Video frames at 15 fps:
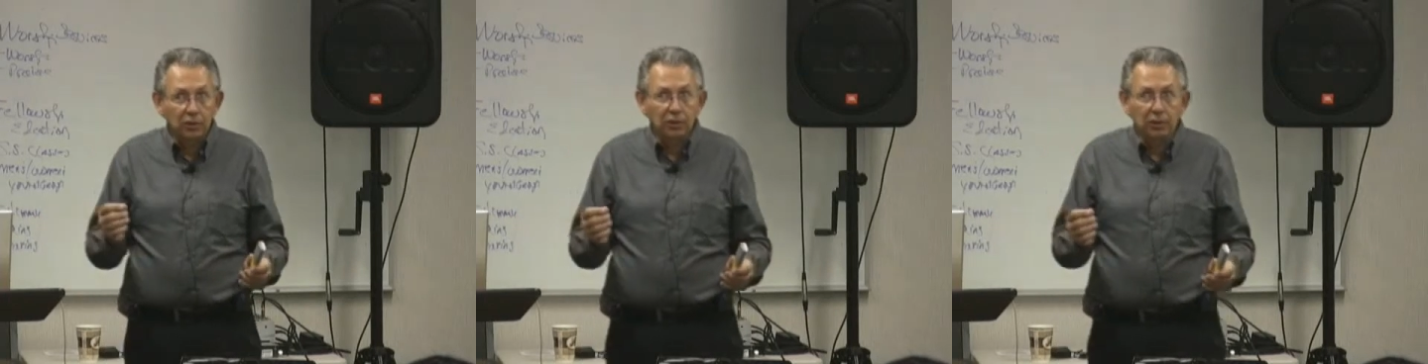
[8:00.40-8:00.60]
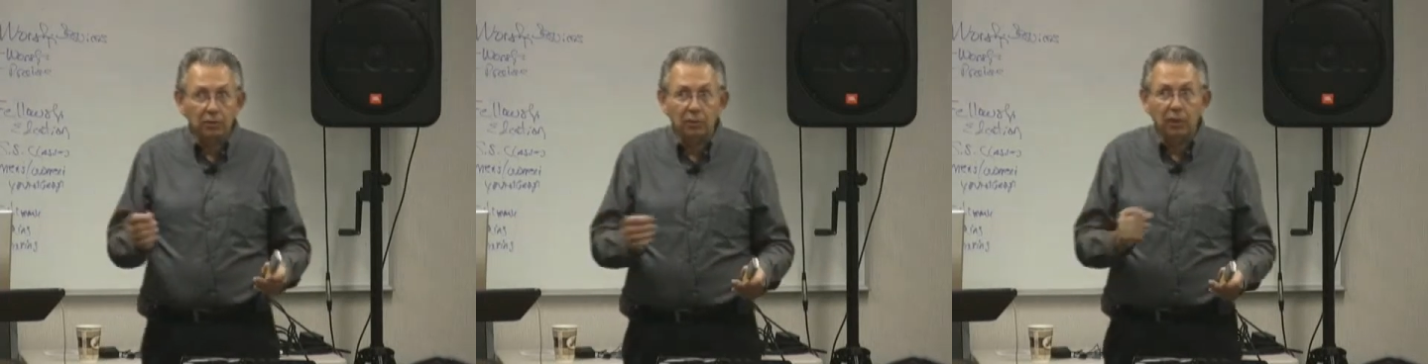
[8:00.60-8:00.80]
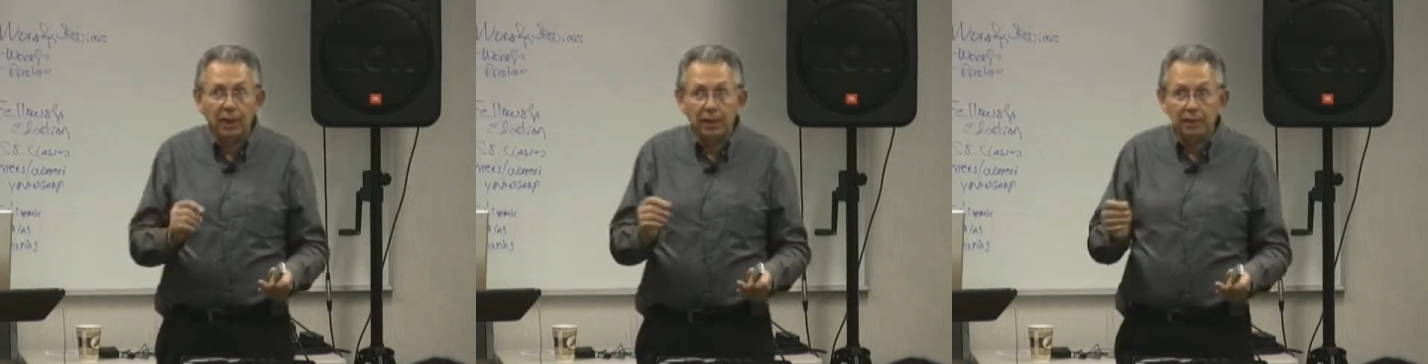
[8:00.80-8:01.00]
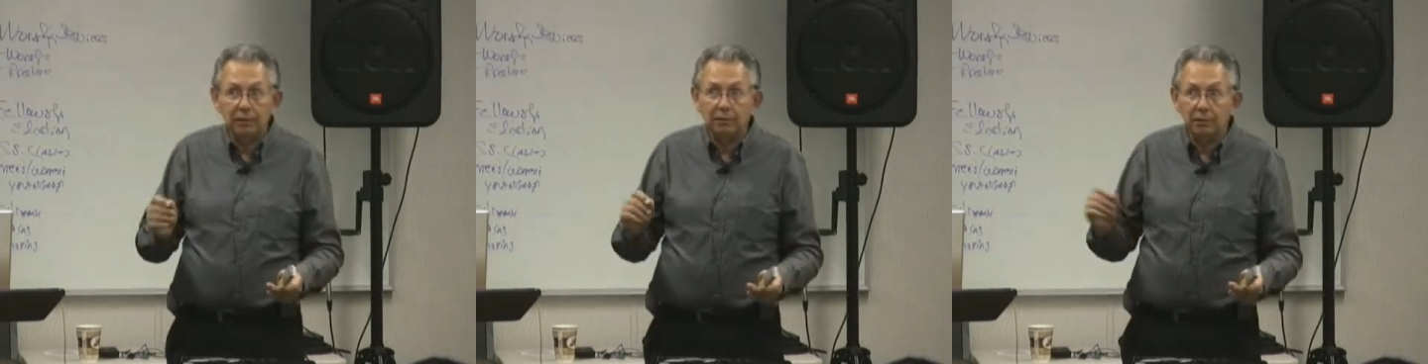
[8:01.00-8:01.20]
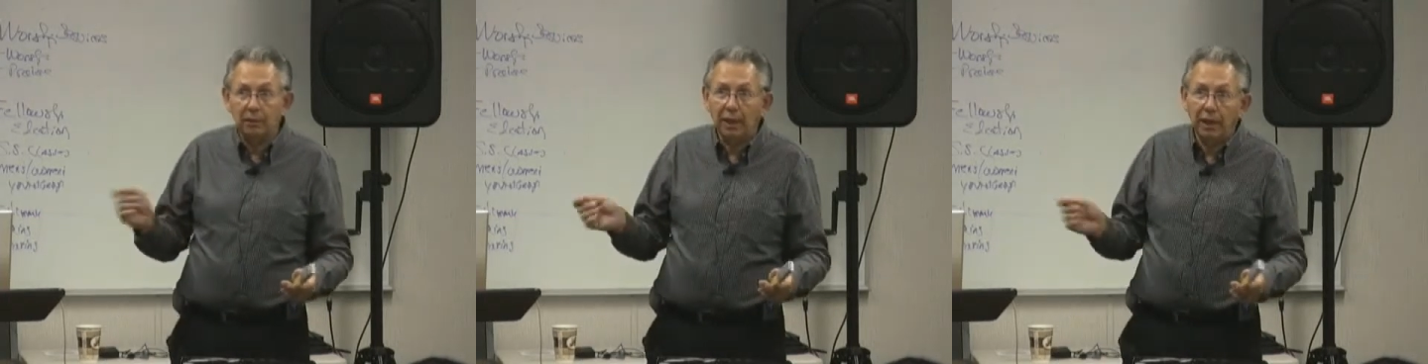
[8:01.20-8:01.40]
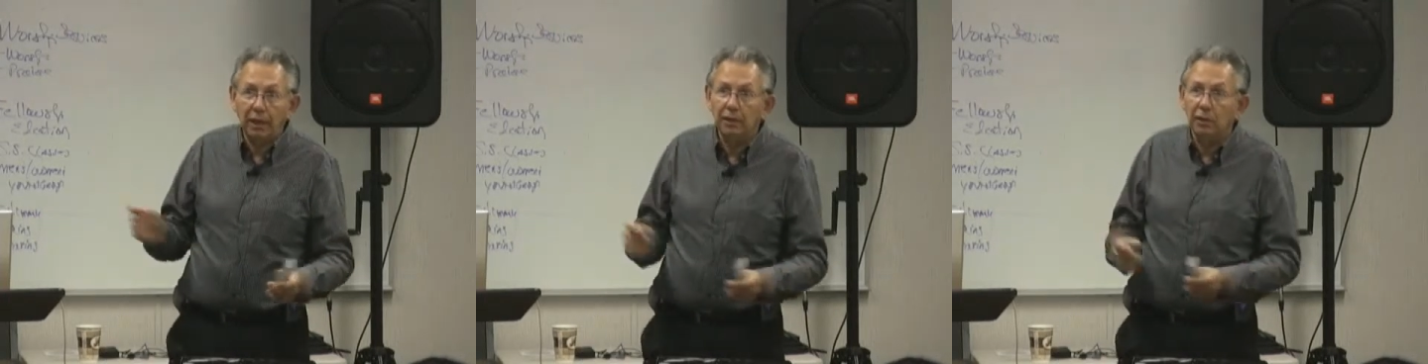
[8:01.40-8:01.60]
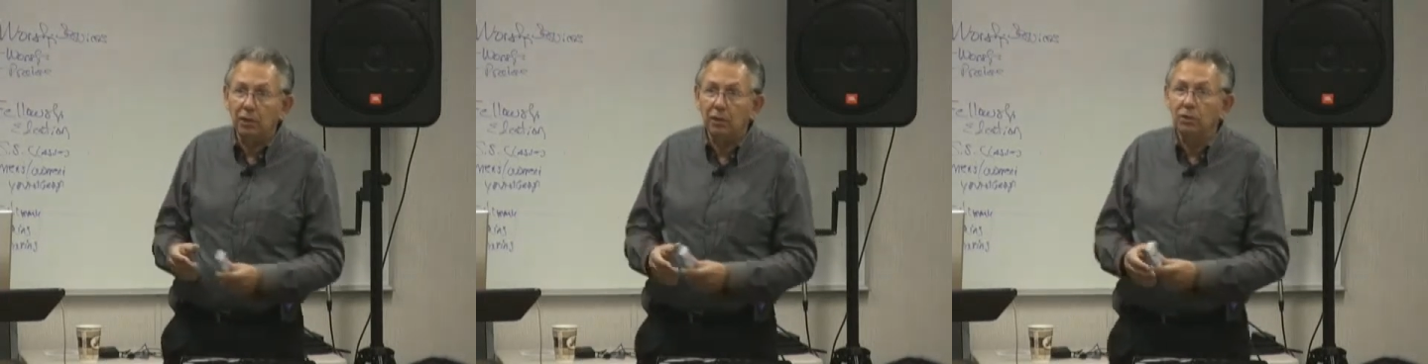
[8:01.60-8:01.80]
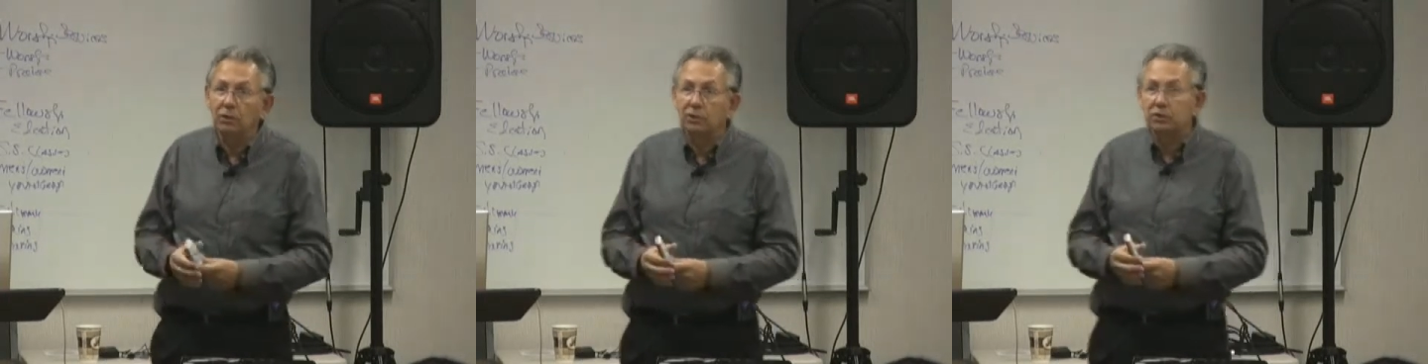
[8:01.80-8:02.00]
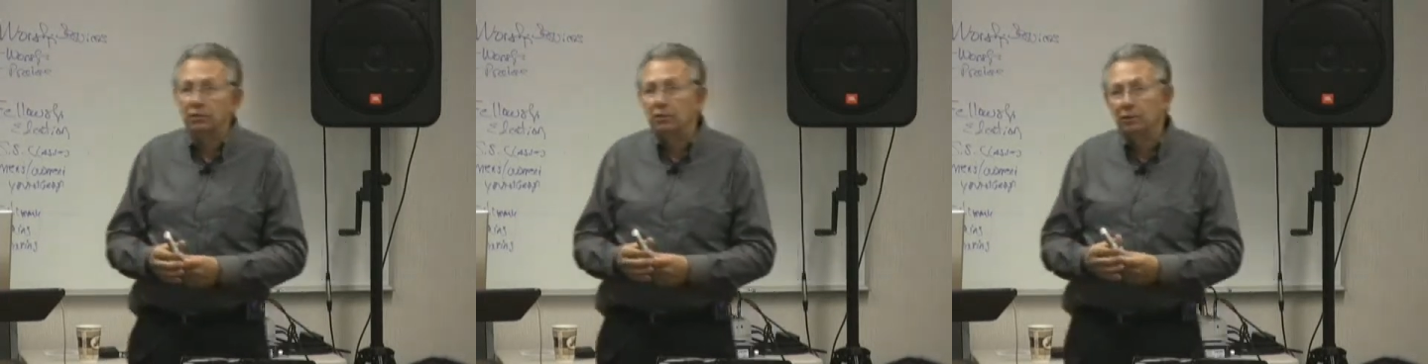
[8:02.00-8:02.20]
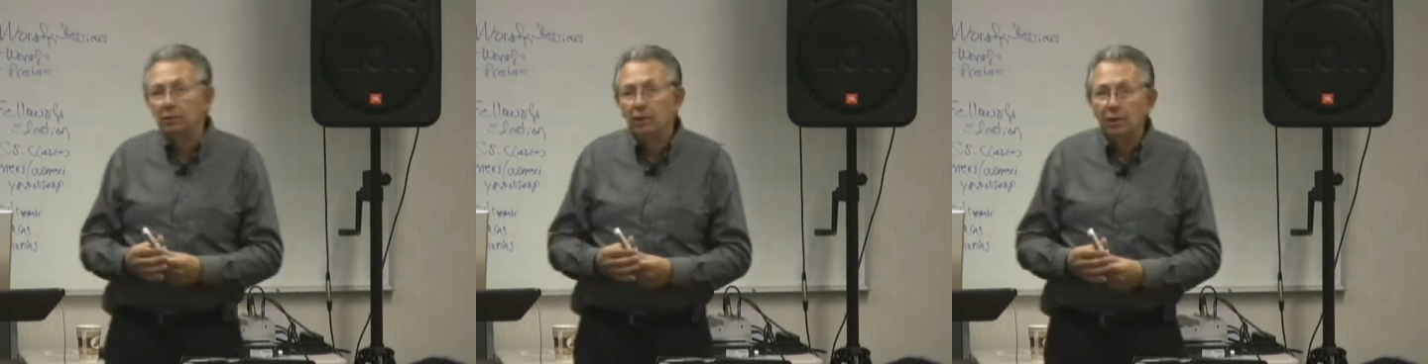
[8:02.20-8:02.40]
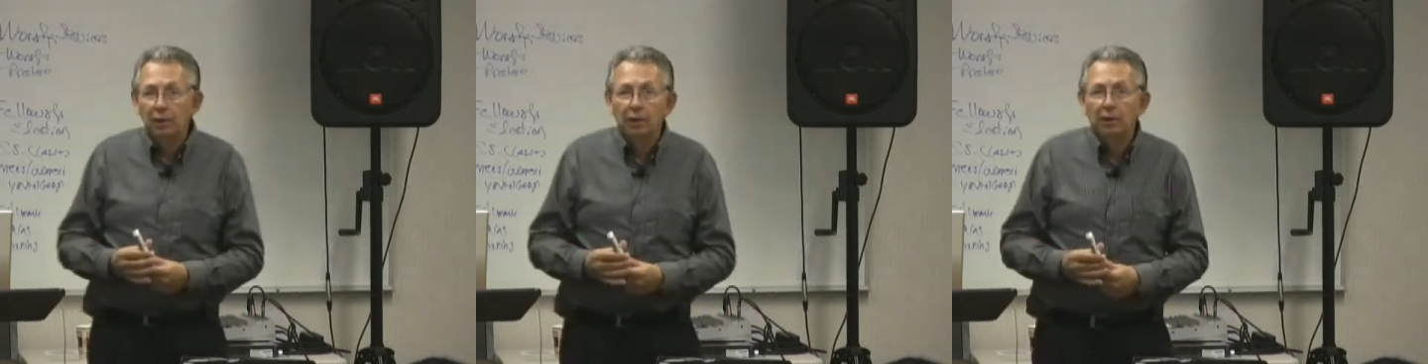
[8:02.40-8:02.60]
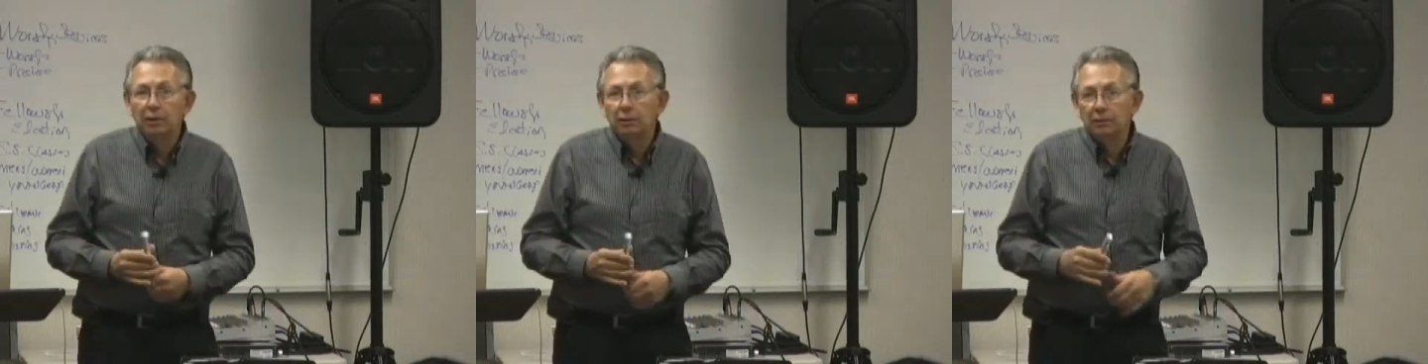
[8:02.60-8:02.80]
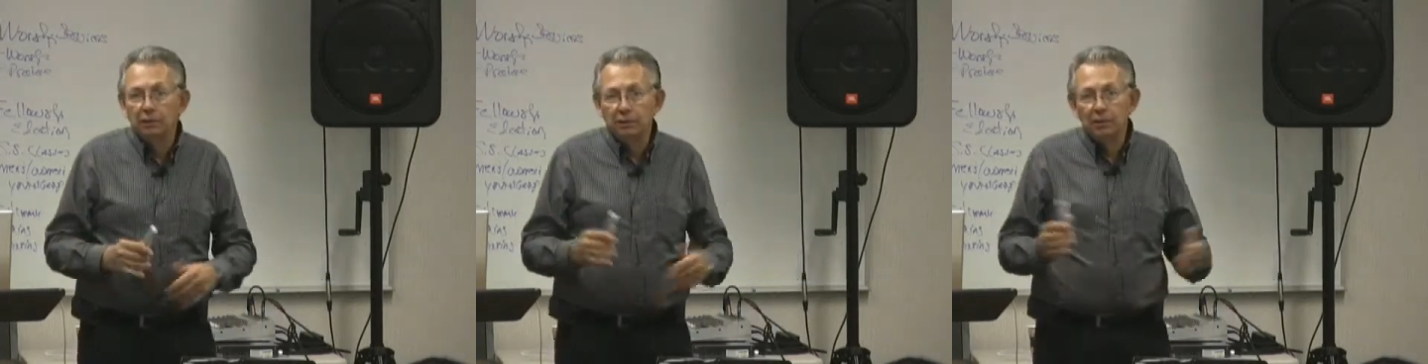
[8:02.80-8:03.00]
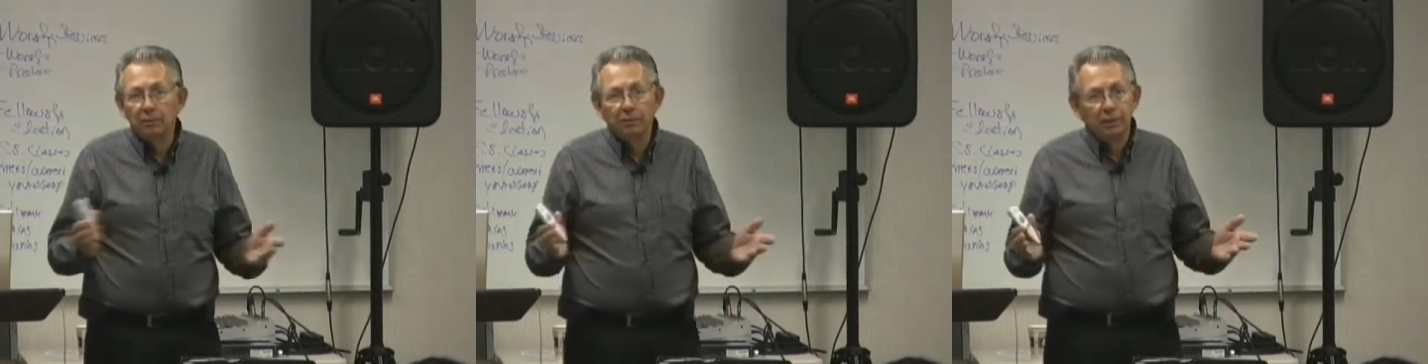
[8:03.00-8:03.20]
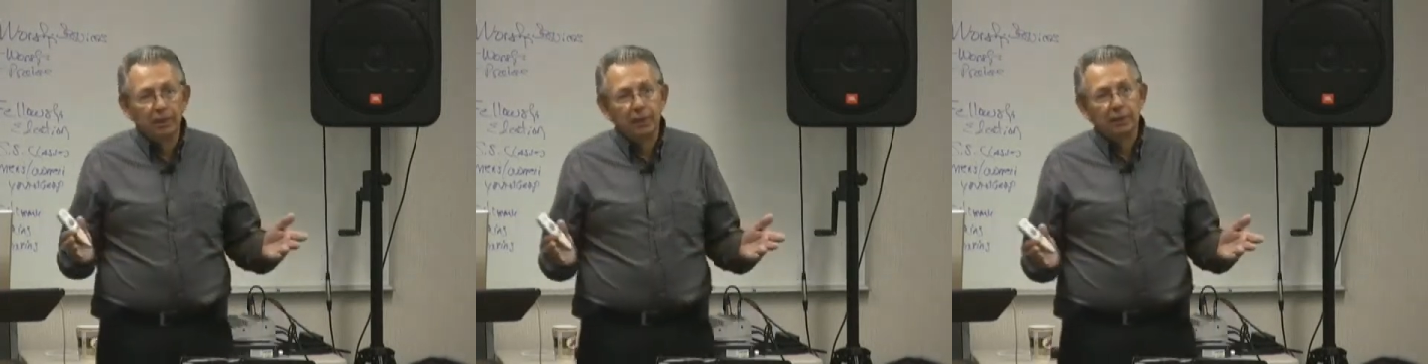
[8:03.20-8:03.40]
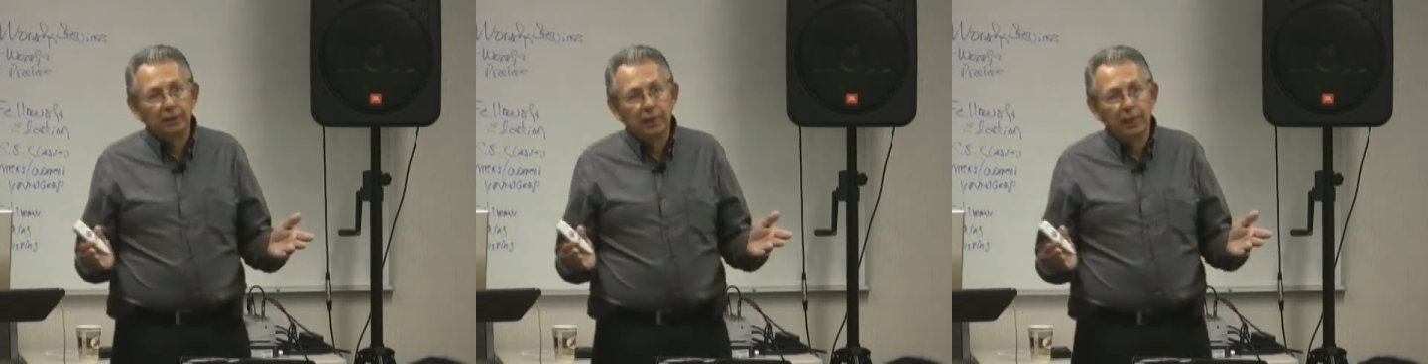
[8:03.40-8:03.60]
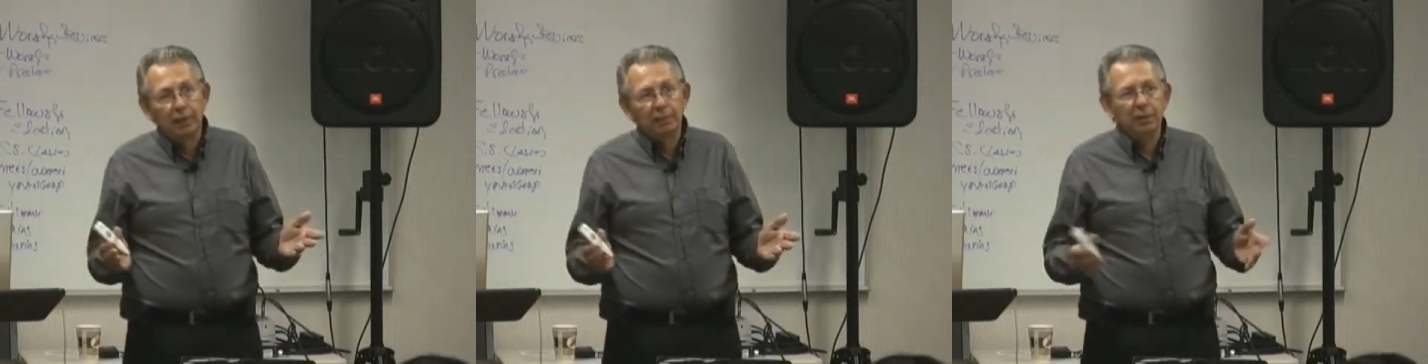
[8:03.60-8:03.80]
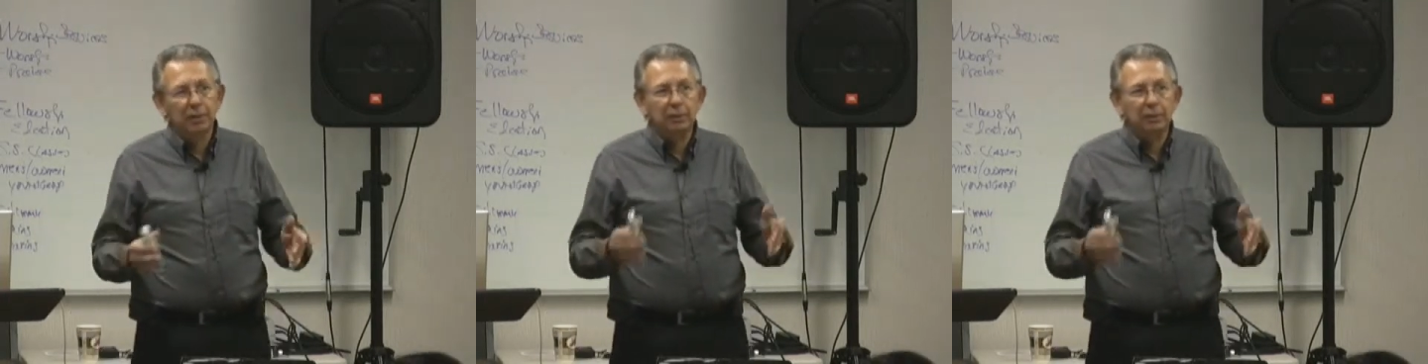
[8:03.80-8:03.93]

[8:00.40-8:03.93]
could write hand notes or something like that.